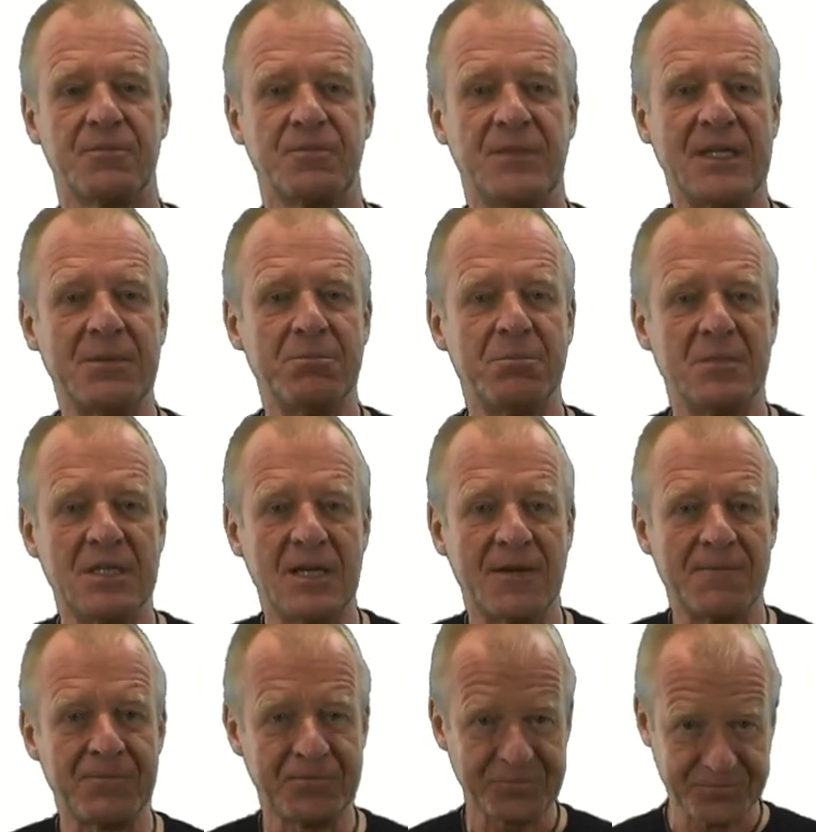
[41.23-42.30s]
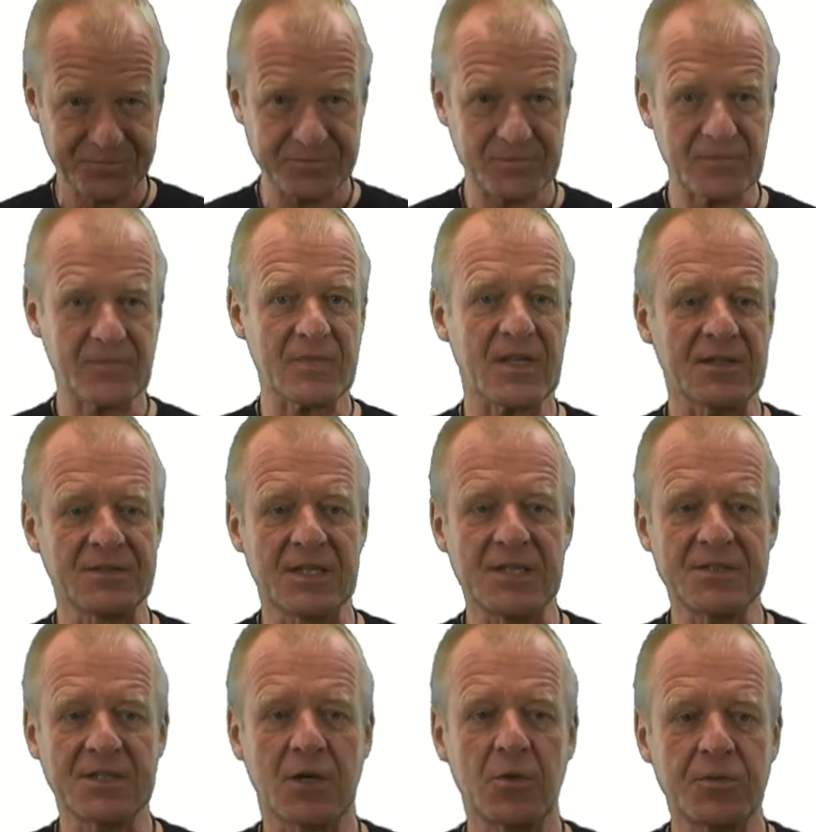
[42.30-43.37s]
on the horizontal axis, we can
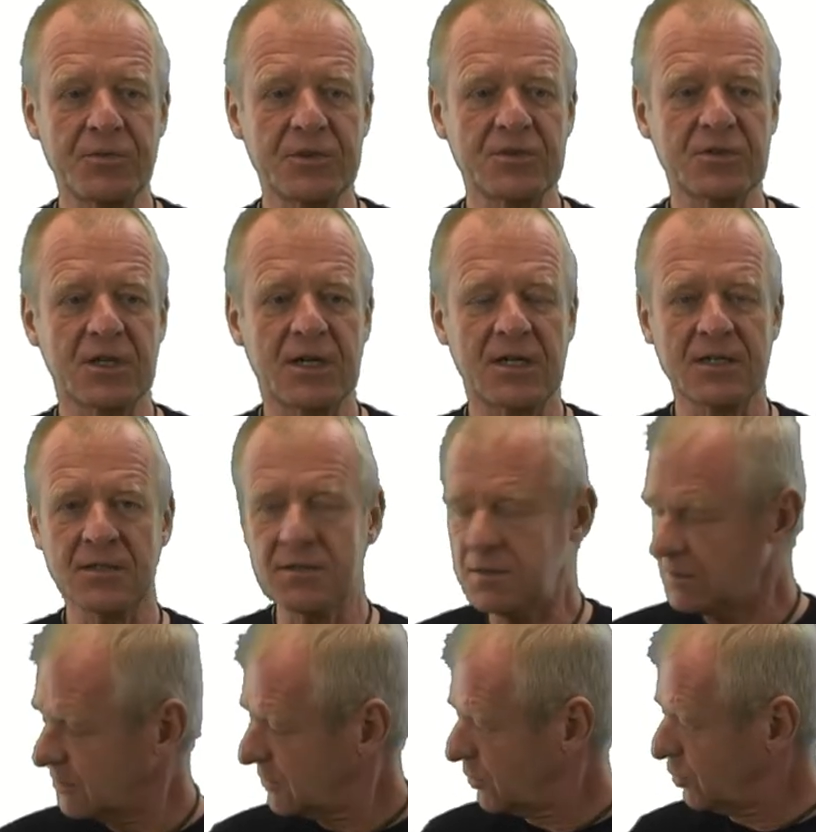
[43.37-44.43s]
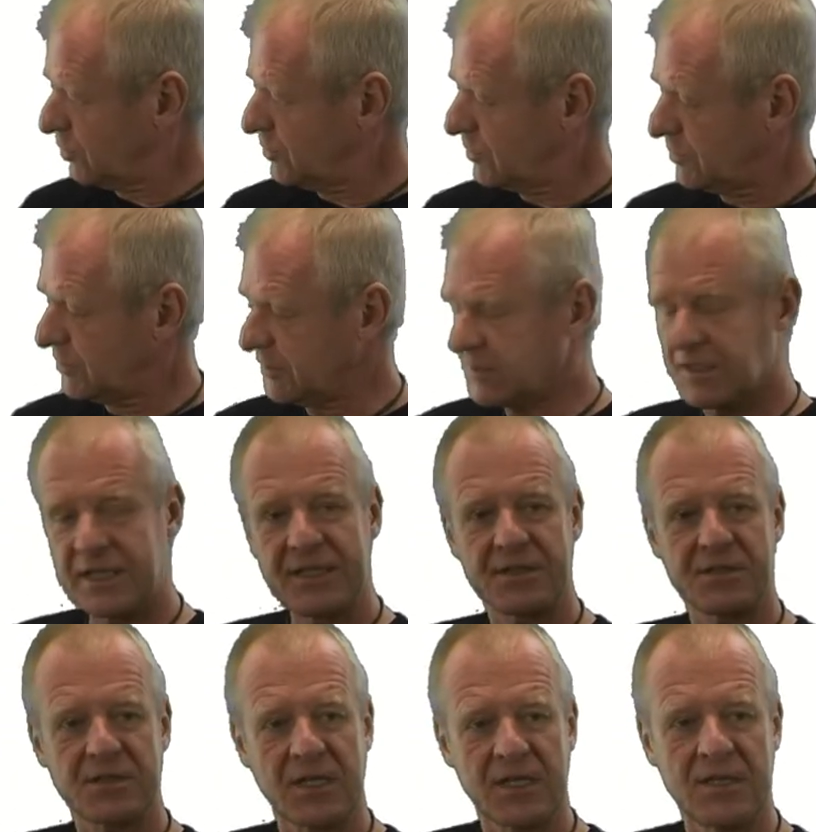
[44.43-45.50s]
see the motor RPM,
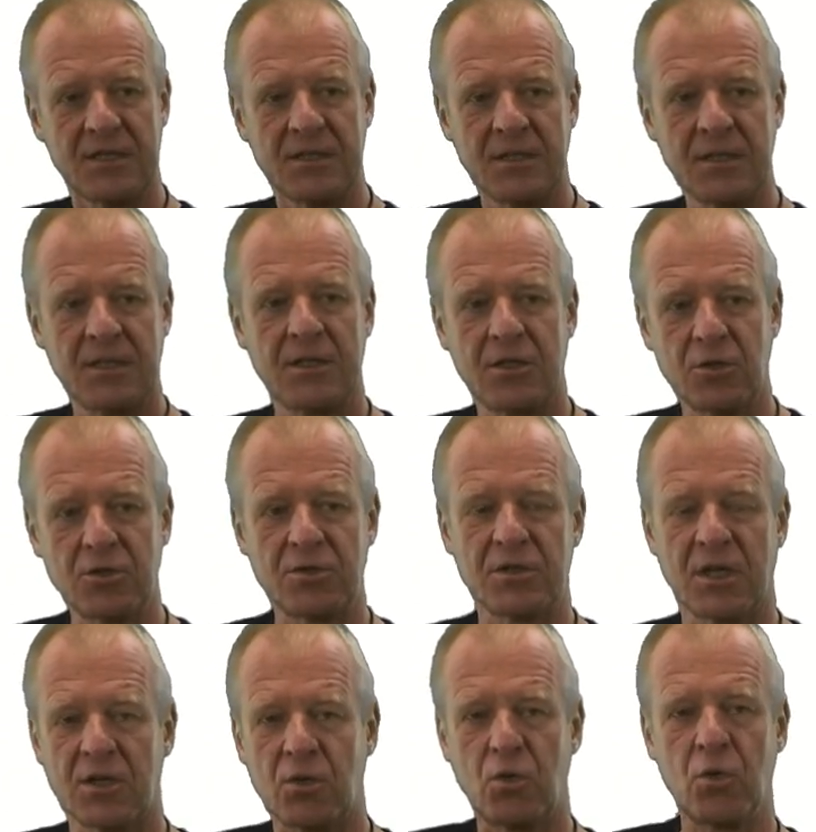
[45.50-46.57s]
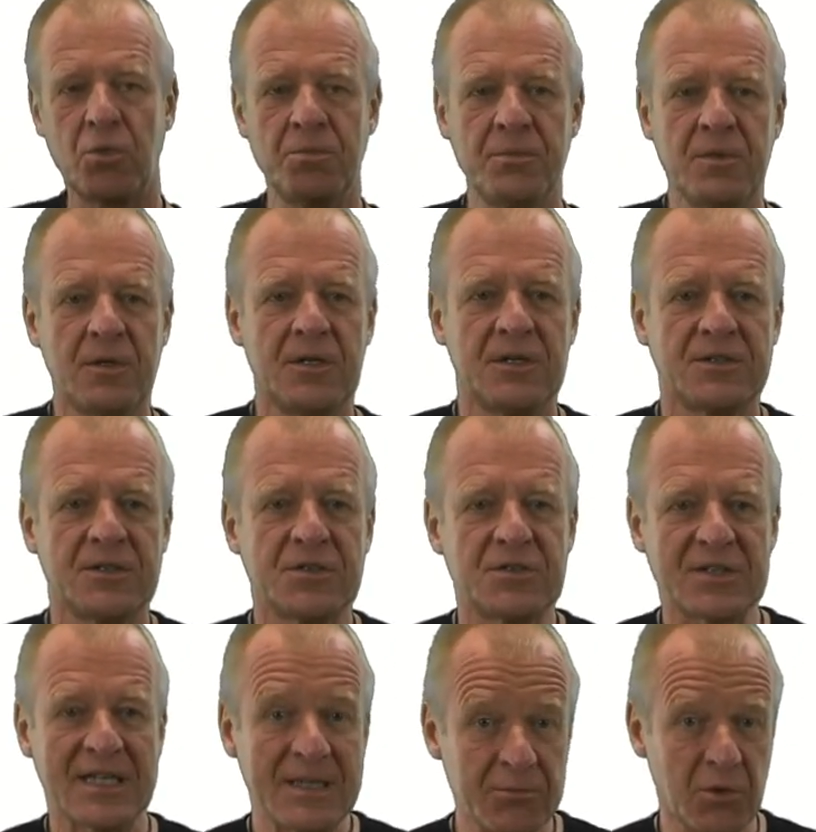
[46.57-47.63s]
and on the vertical axis, we can read out the
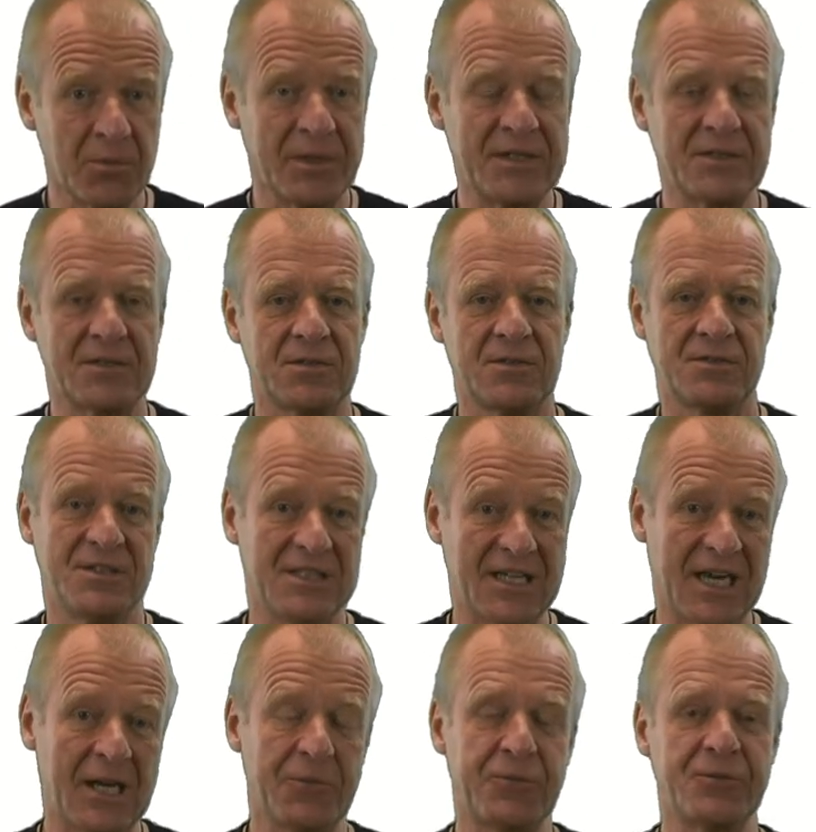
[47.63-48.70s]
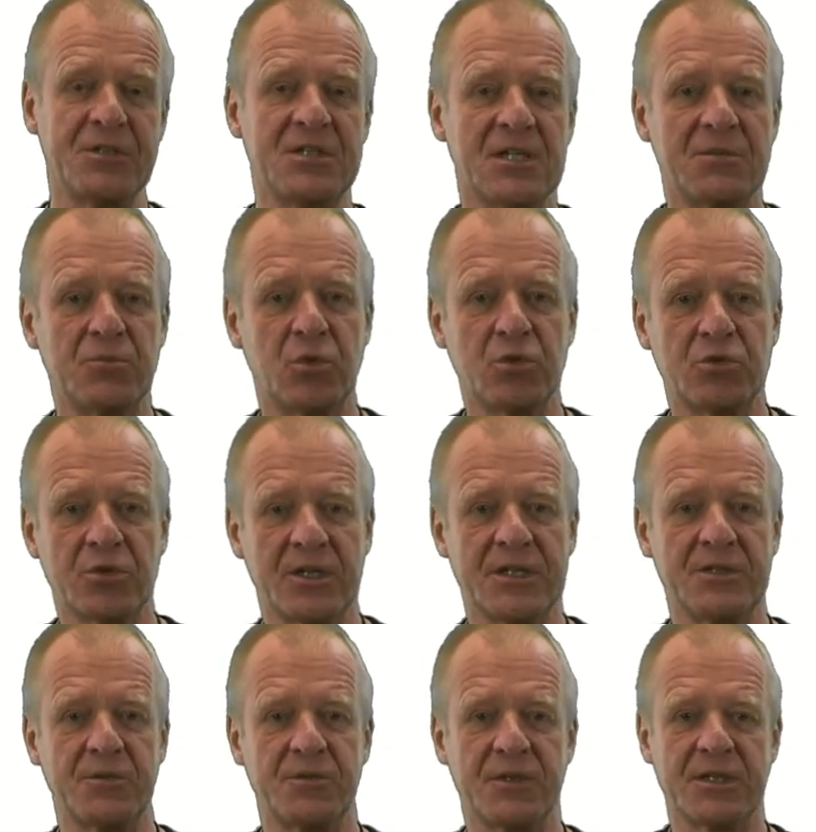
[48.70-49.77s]
torque developed by the engine. Here
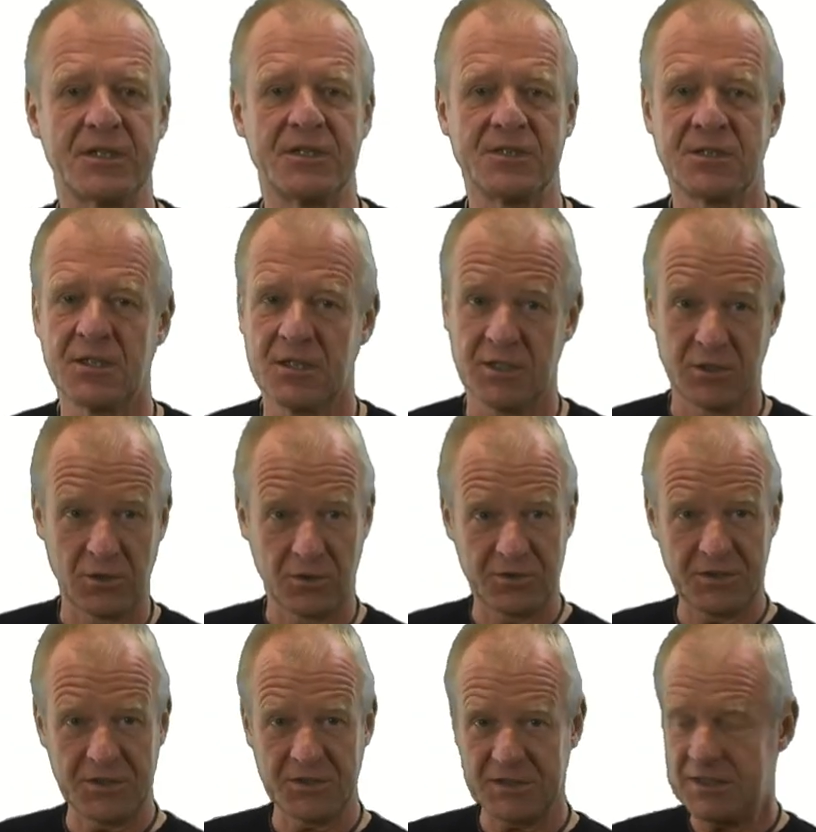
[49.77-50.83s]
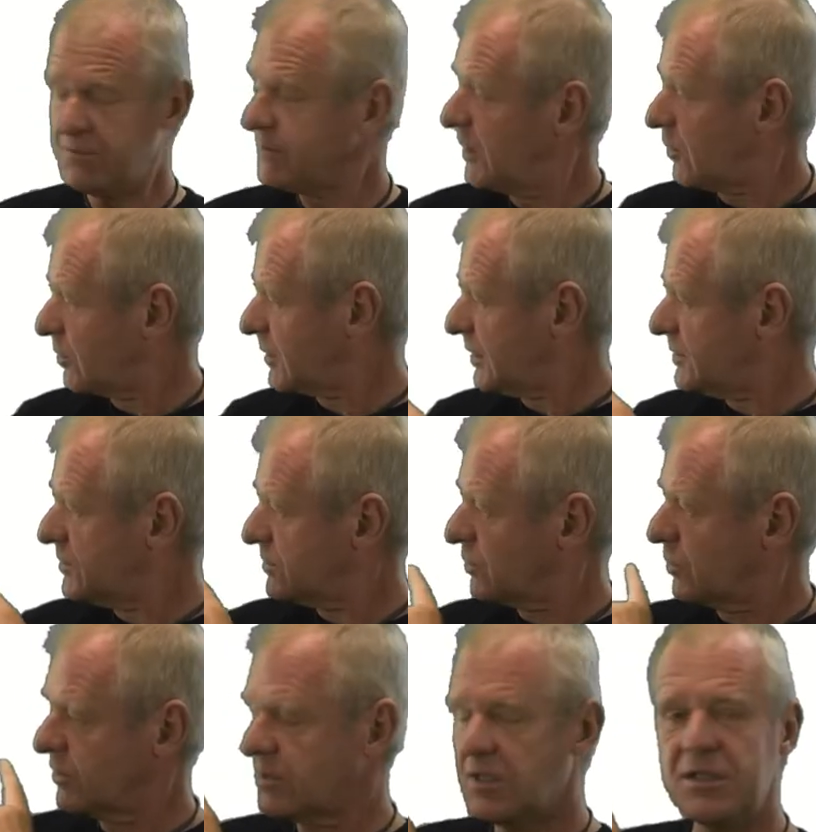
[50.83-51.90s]
we see clearly that is an optimal range
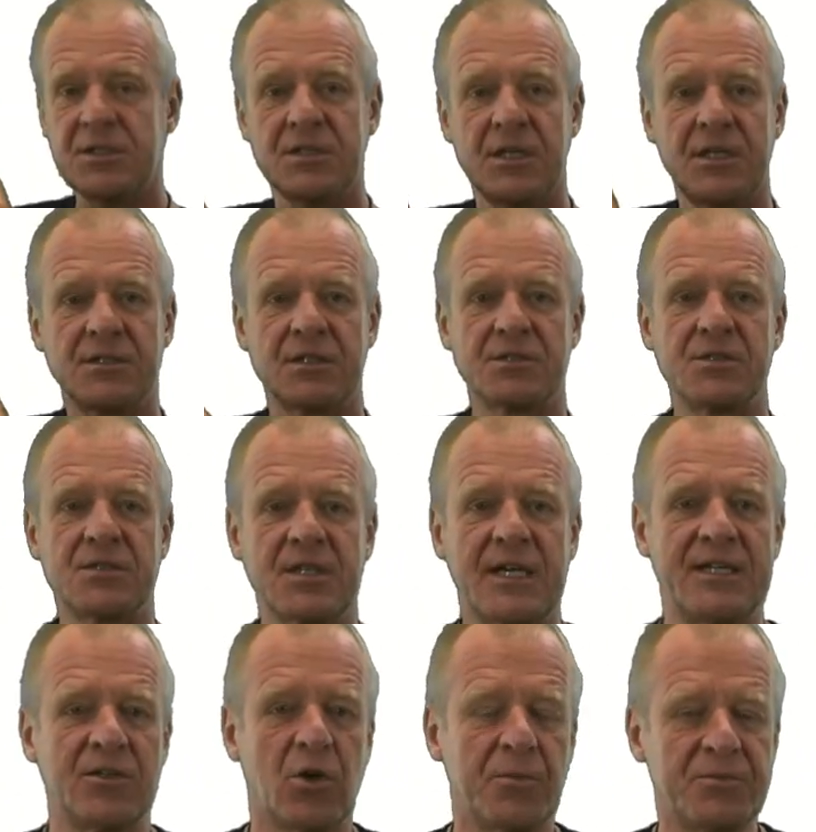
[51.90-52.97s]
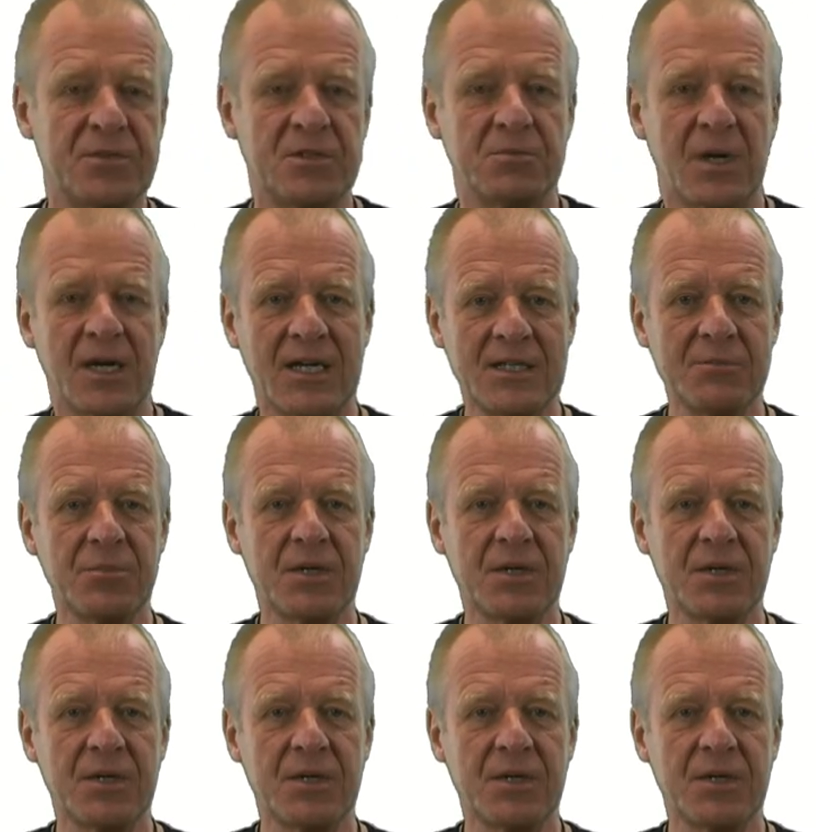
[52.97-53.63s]
where the engine works very well.